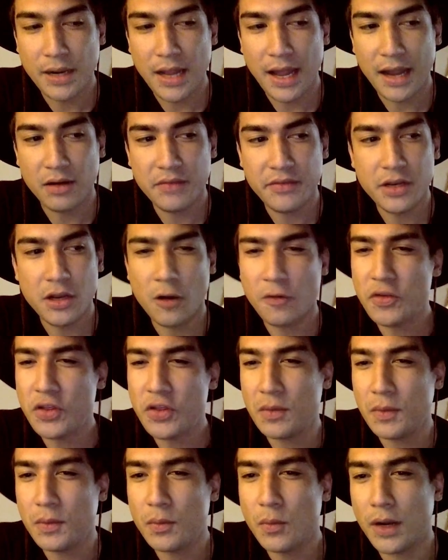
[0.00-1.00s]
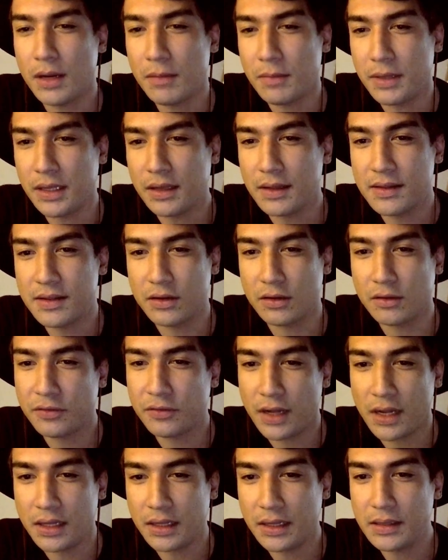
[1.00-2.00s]
I don't even know if she would want to be considered
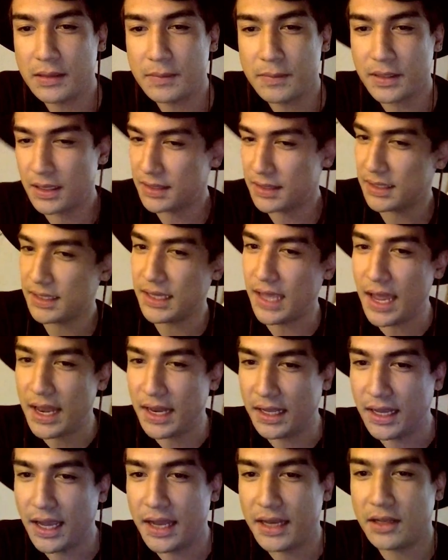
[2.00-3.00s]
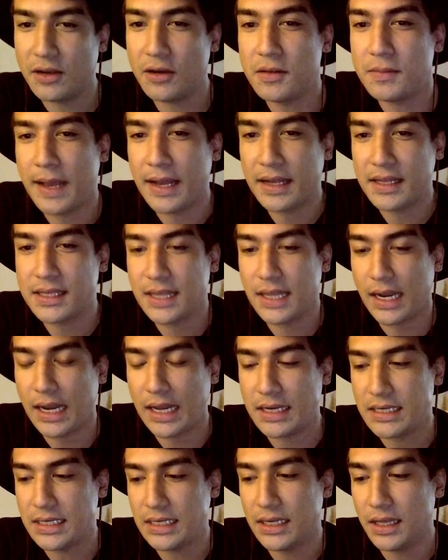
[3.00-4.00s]
flawless, because again, it kind of goes back to that
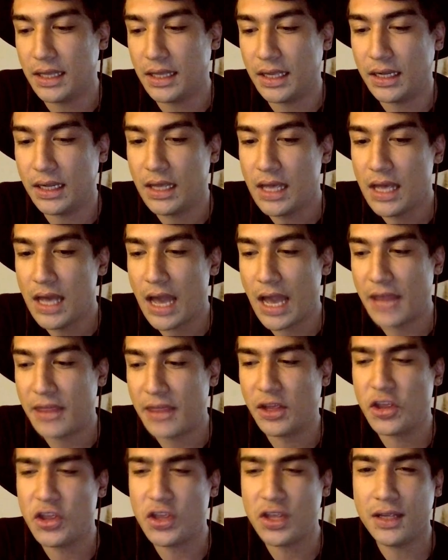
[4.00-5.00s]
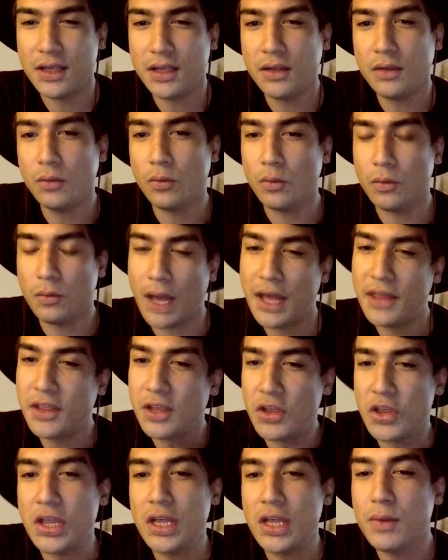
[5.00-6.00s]
idea that I think she
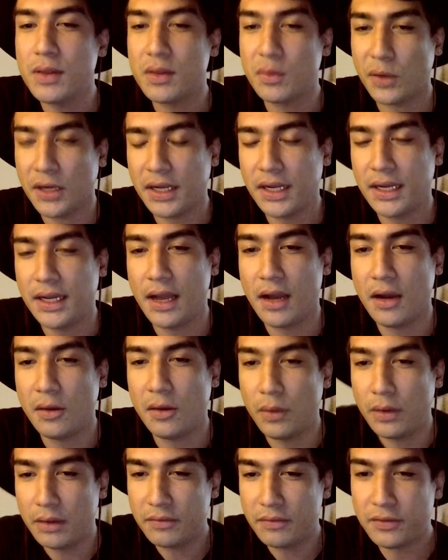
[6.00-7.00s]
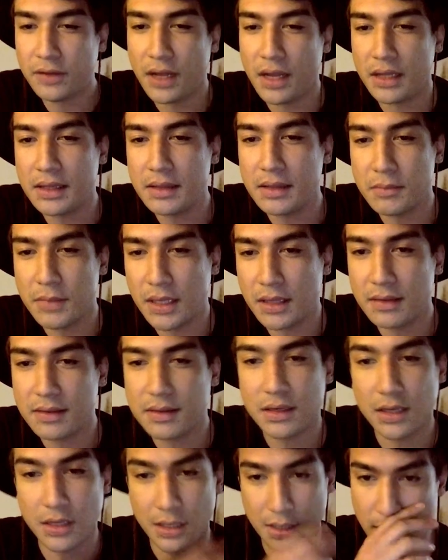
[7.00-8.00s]
was working out what flawless means
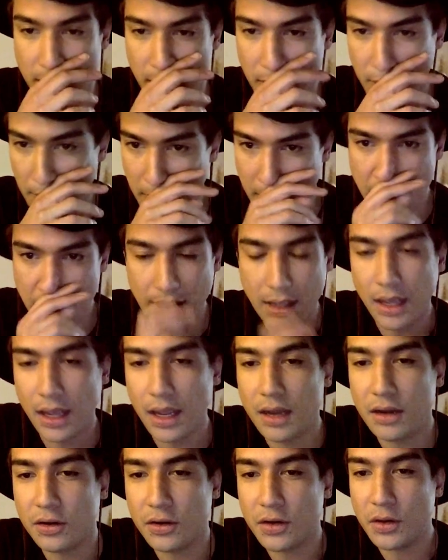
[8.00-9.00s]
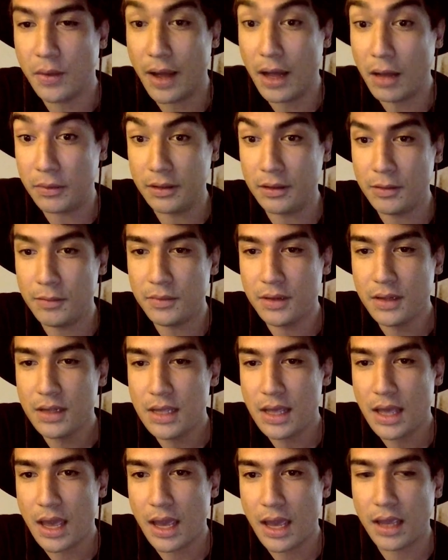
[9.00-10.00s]
to her in her new album,
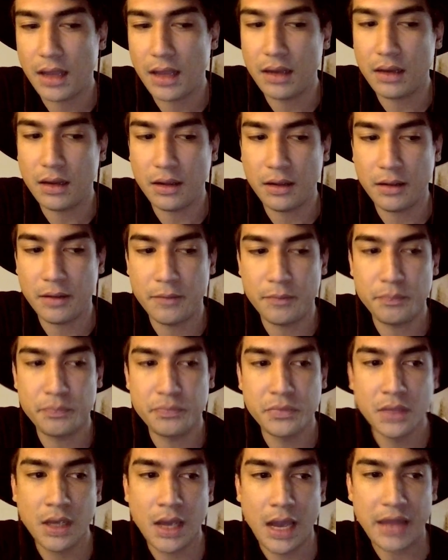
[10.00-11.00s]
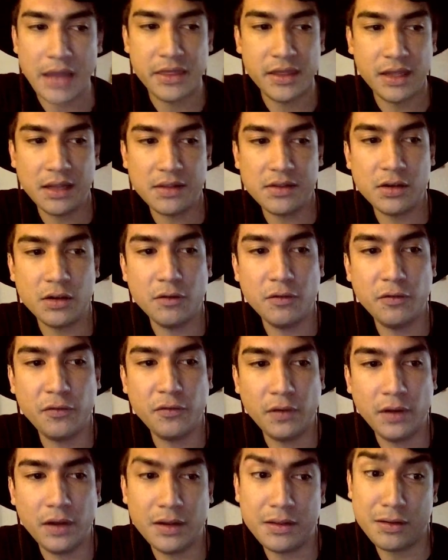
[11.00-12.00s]
and I think it's
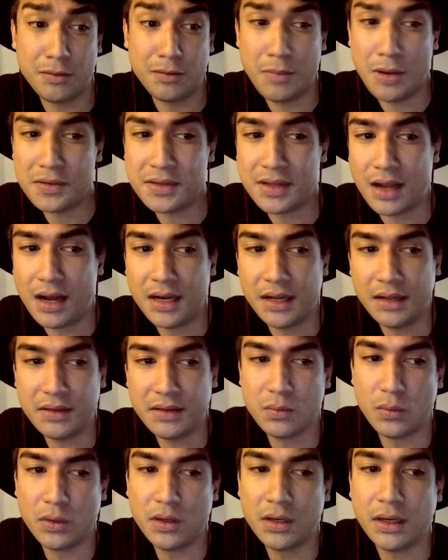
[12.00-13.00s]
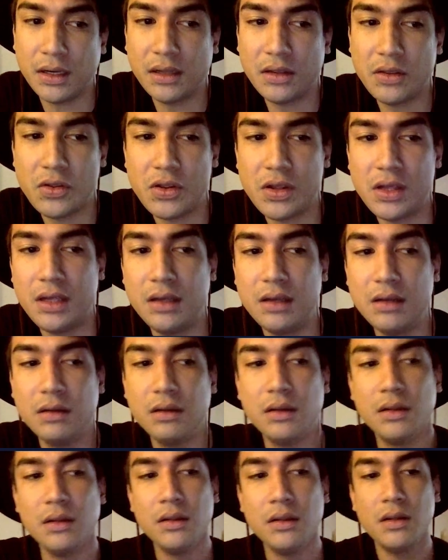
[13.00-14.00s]
her most honest work. She,
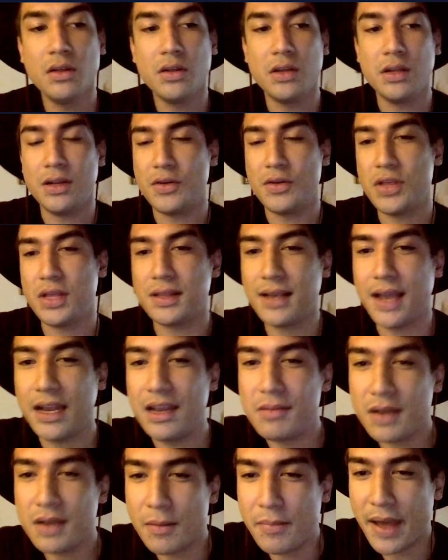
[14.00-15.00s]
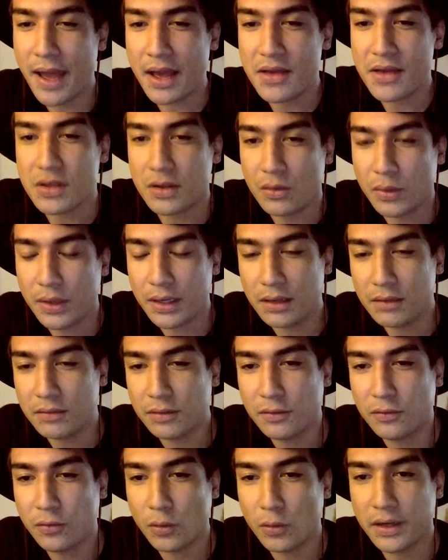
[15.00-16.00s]
you know, she's kind of been a pageant queen for
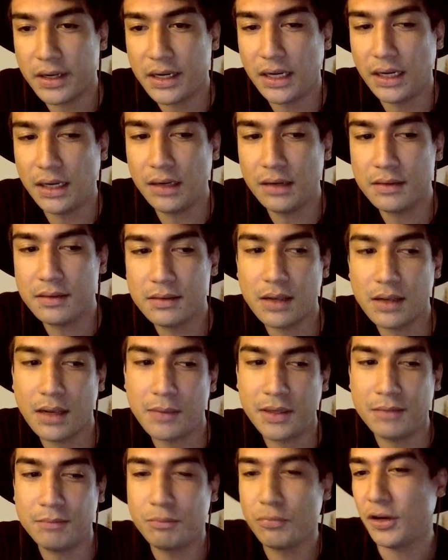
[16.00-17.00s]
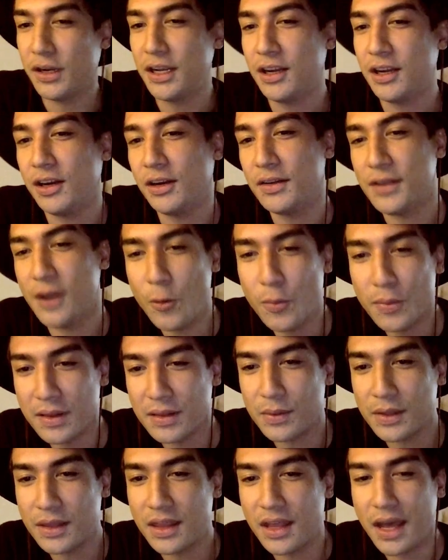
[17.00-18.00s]
4 years. I mean, Pretty Hurts
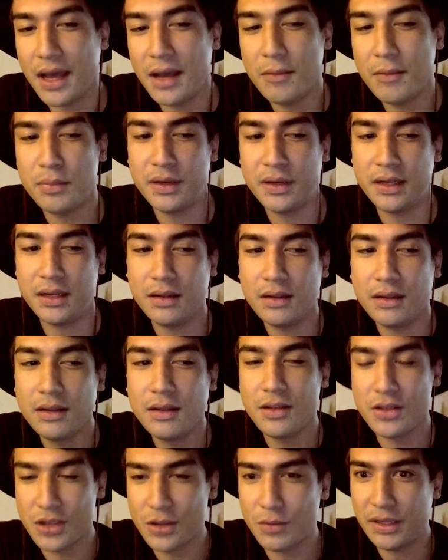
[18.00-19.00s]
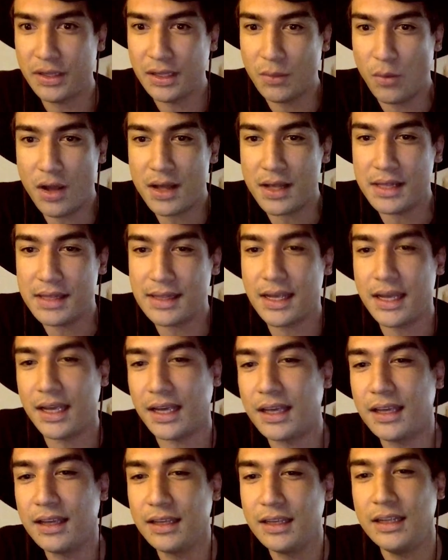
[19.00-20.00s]
opens with that, but she really was
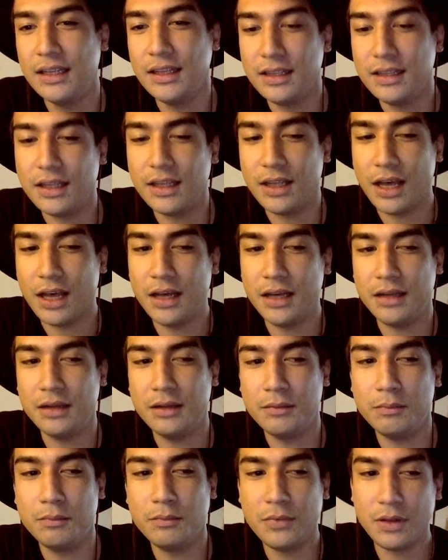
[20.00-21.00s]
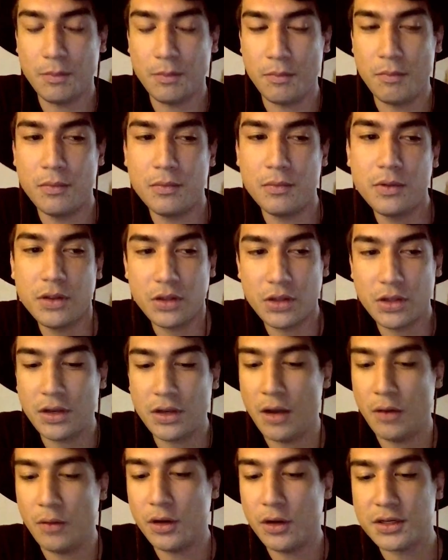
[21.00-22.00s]
like, you
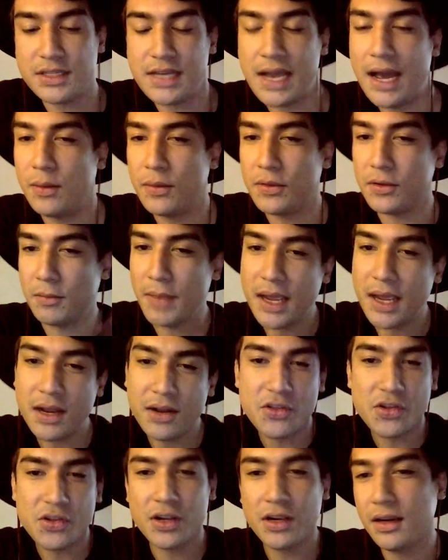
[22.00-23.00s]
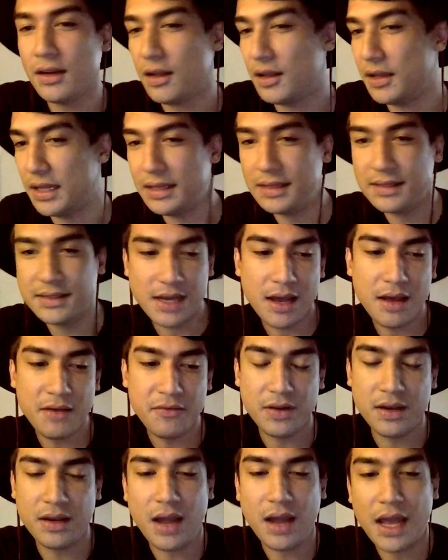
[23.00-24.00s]
know, her dad was her manager and all this
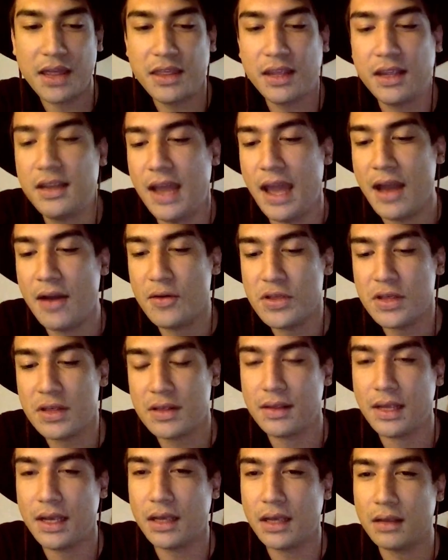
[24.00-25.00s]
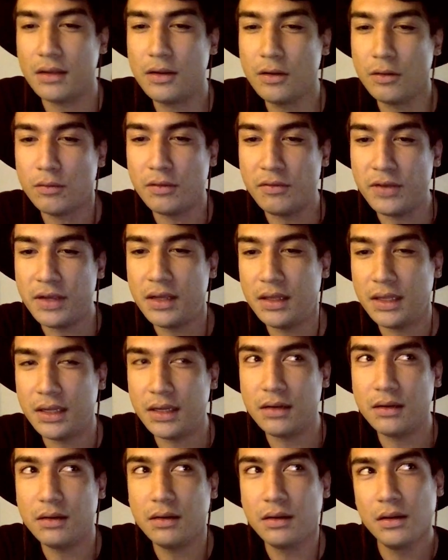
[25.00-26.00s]
stuff, and I think now she's like
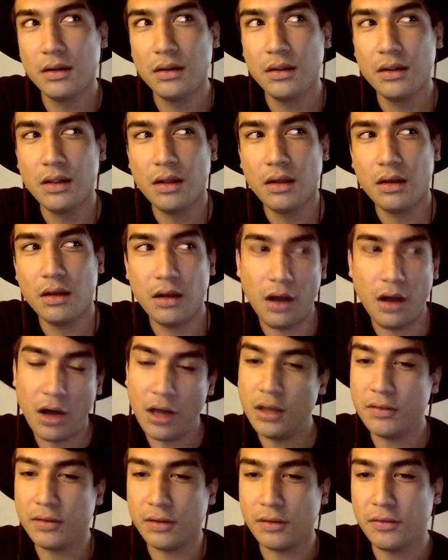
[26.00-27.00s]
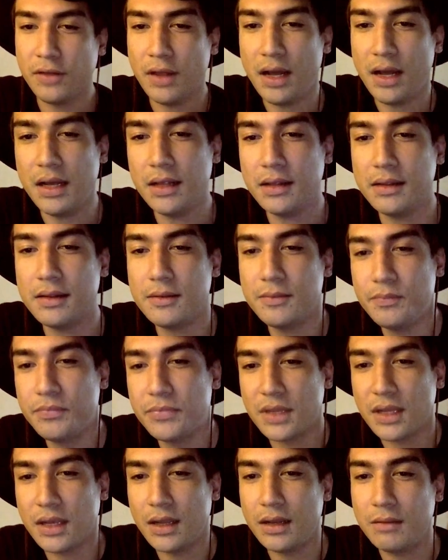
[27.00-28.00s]
revealing all of her flaws,
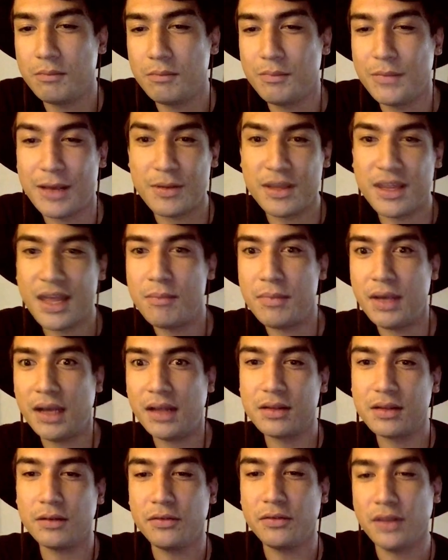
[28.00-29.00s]
and maybe that makes her